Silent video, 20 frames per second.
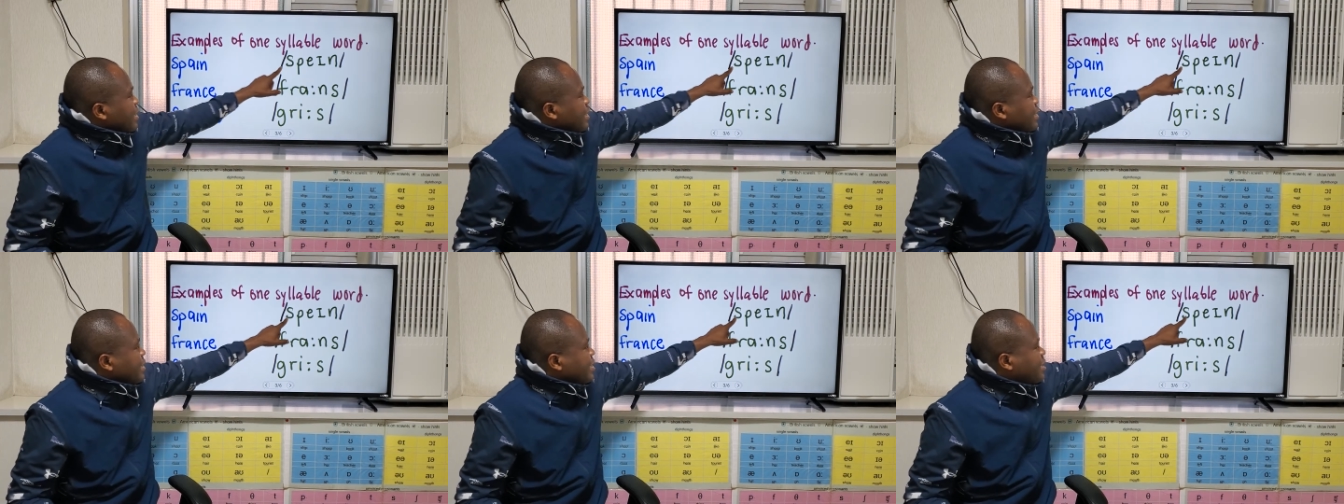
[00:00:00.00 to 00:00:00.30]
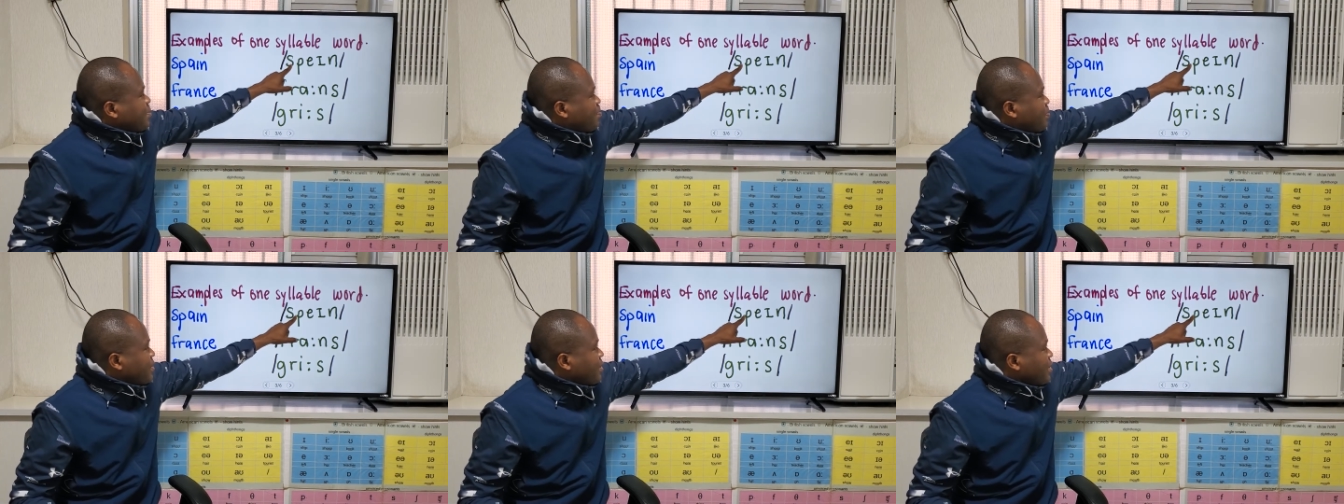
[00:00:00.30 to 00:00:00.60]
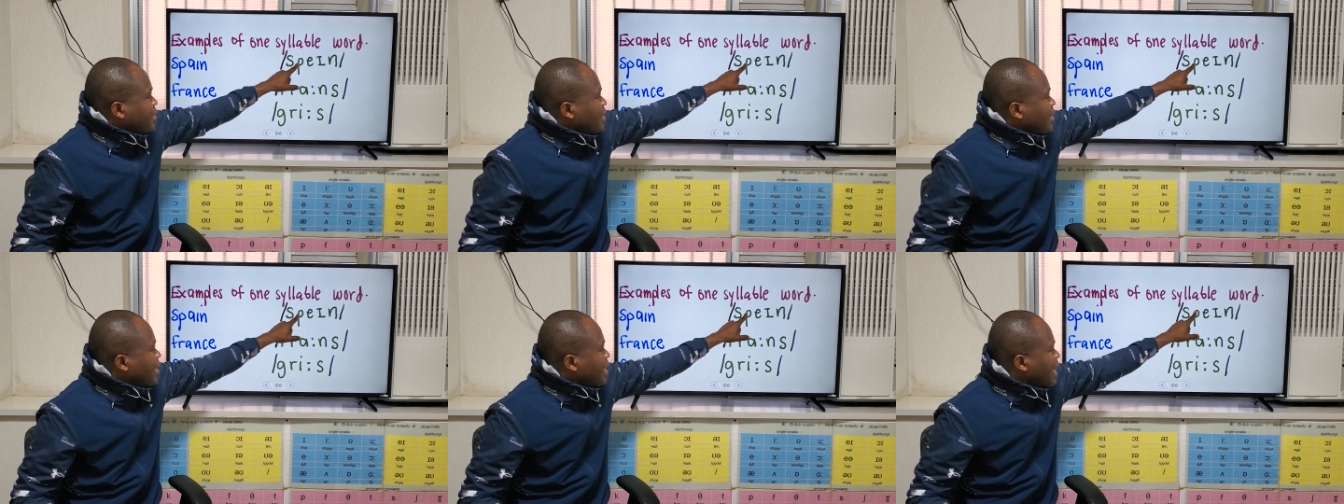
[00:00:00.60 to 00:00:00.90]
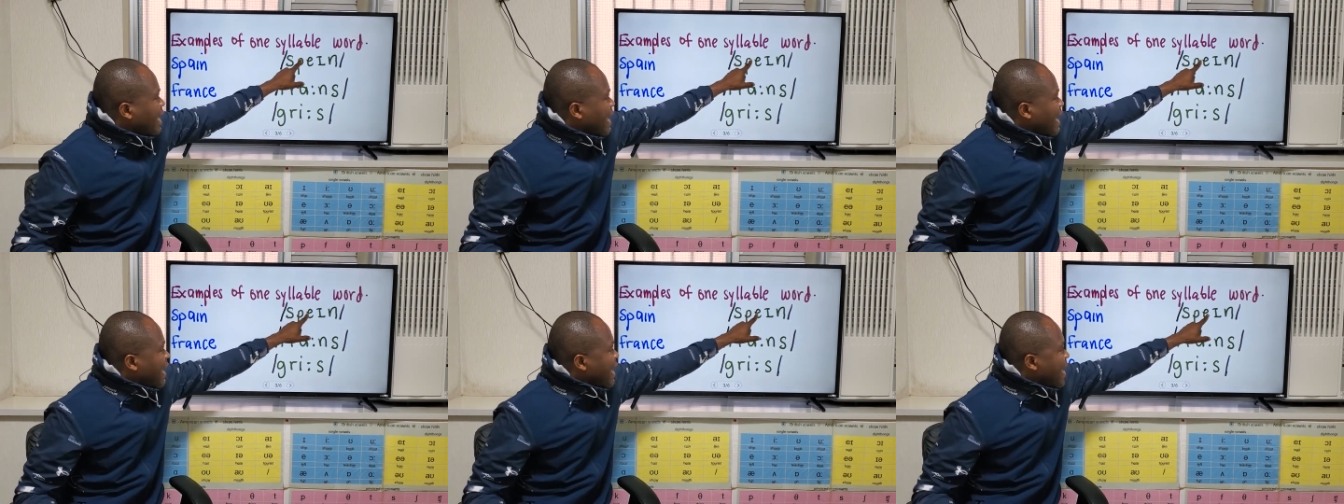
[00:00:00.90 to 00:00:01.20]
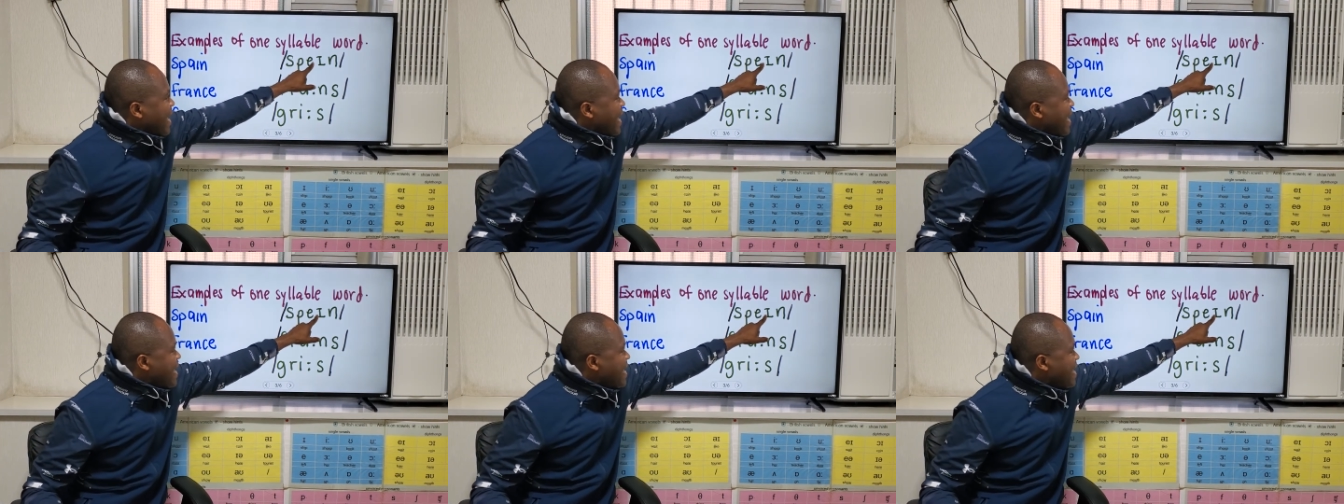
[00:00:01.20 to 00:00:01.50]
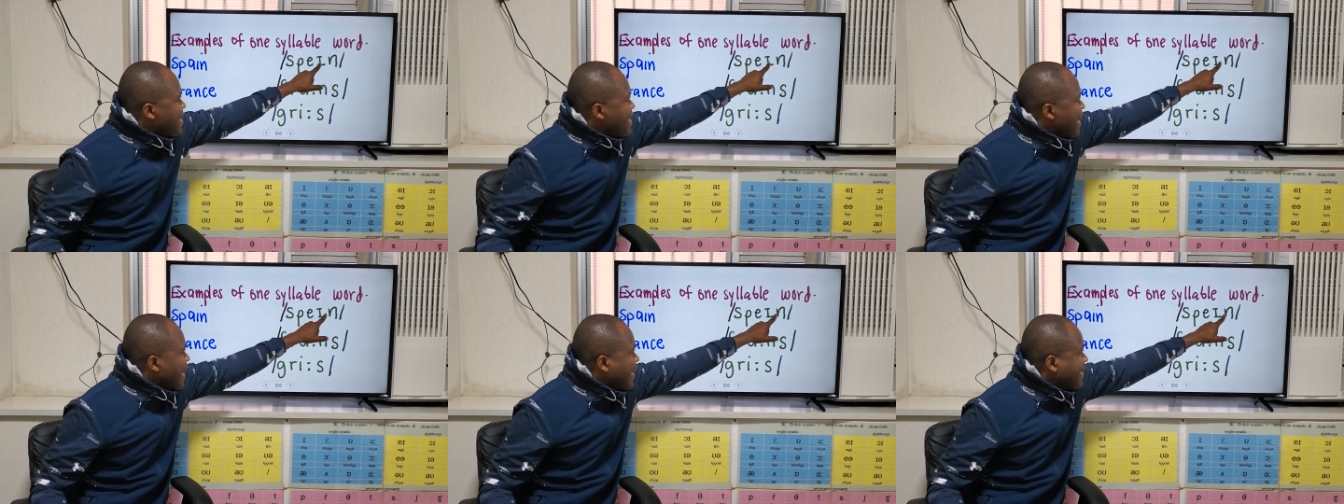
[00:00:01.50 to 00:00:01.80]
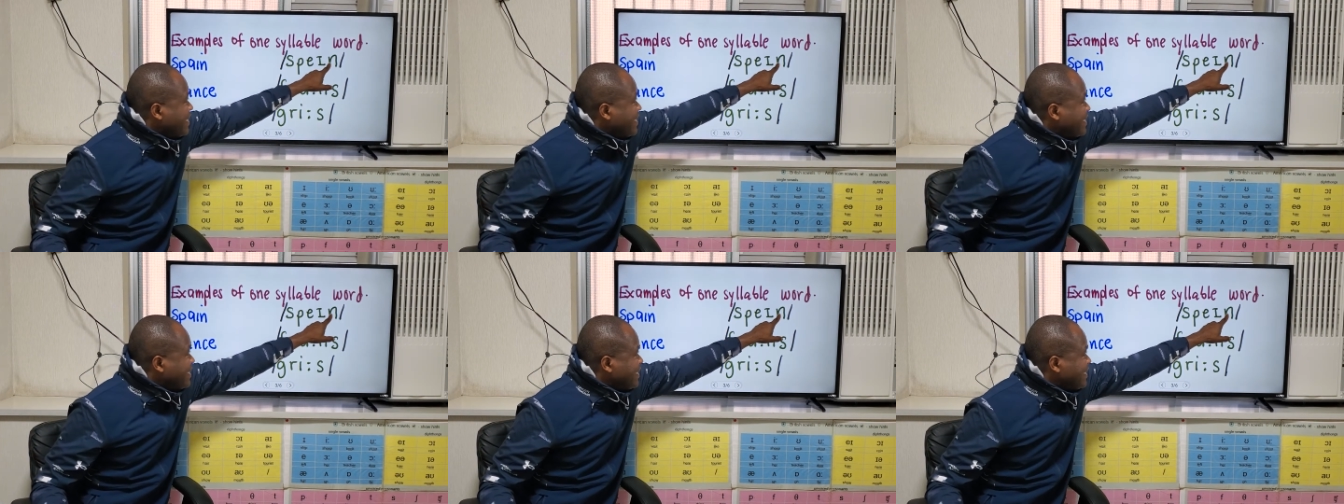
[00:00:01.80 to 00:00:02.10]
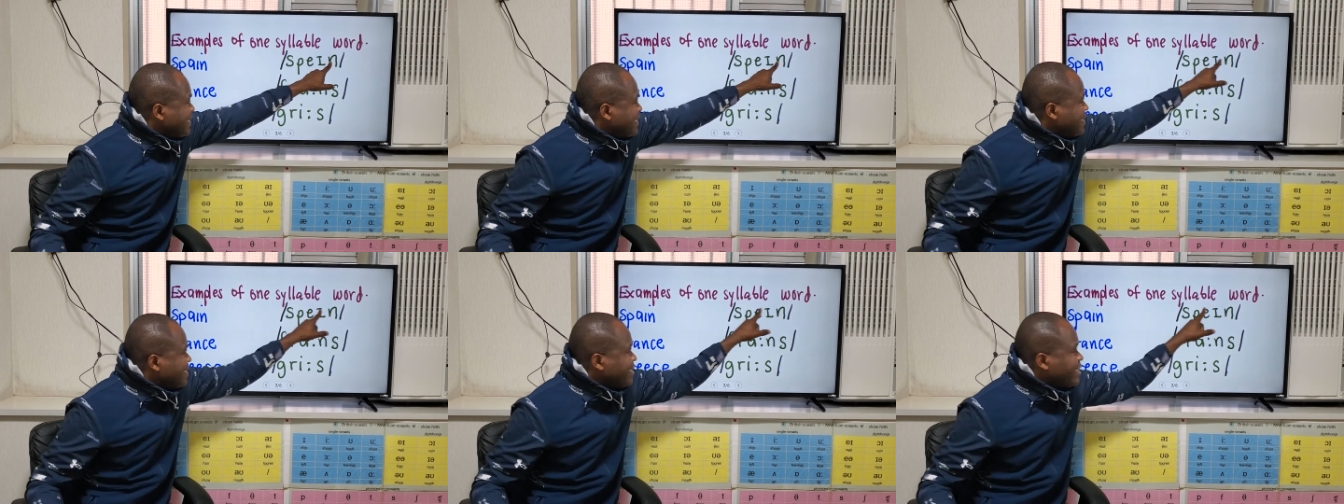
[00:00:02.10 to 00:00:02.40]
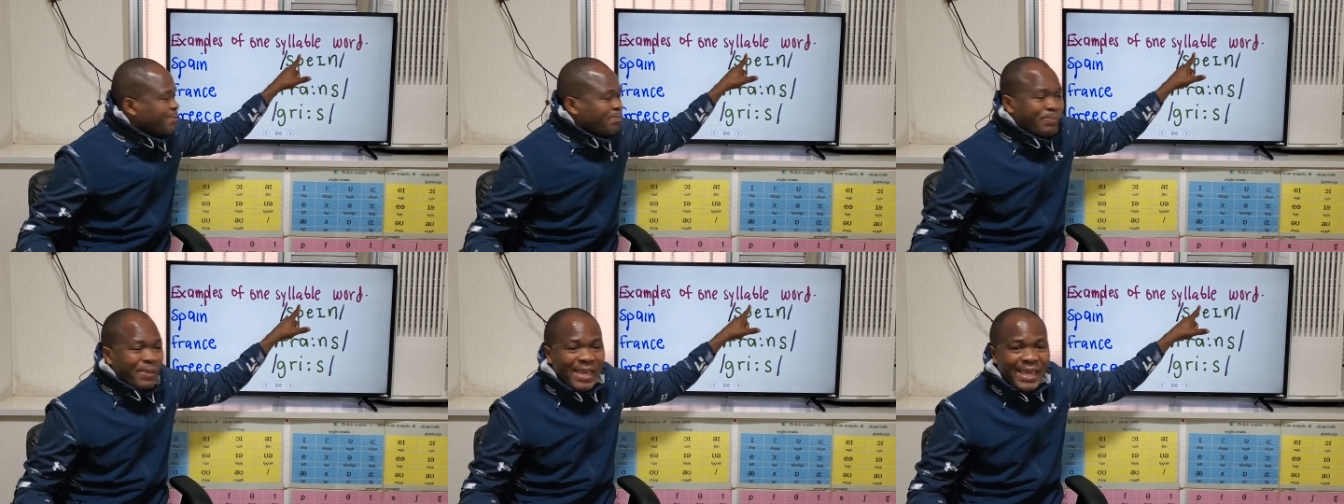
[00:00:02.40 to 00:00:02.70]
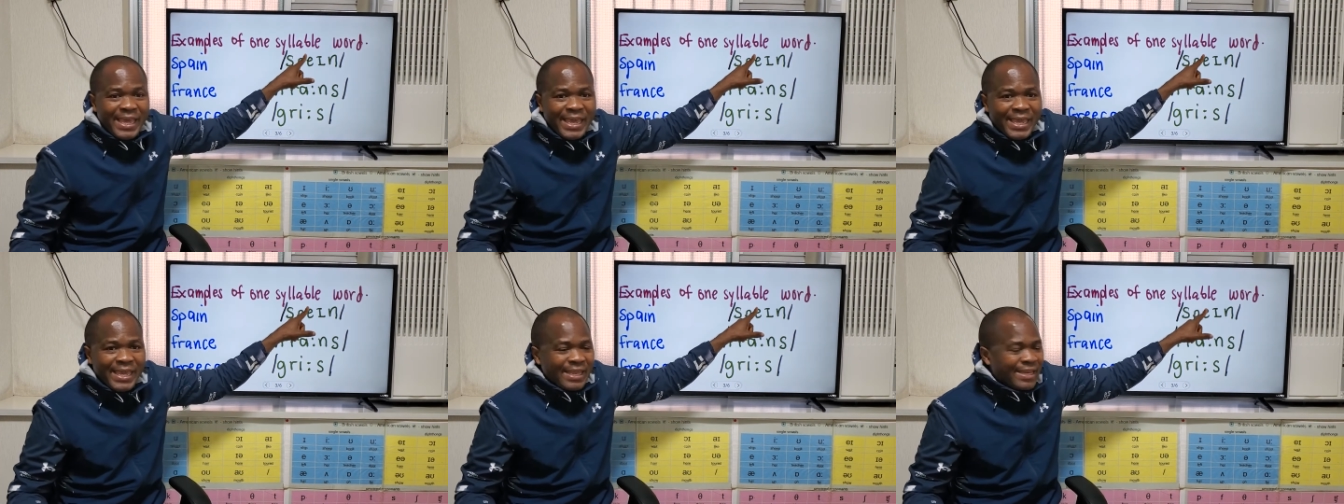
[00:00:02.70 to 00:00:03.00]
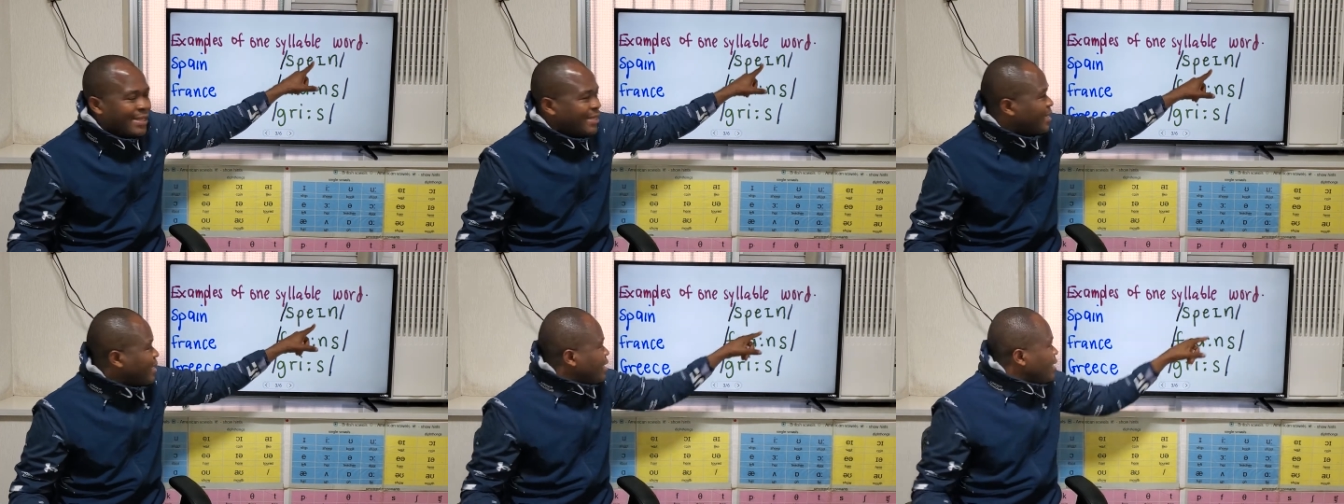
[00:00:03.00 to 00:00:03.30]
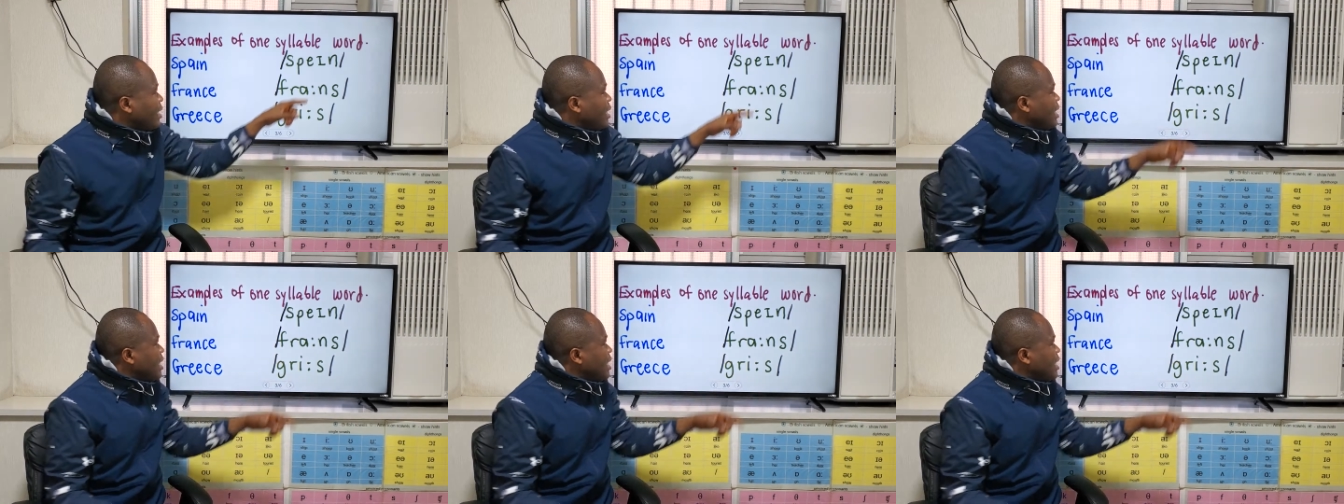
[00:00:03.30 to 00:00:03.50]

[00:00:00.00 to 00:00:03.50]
Sp a spain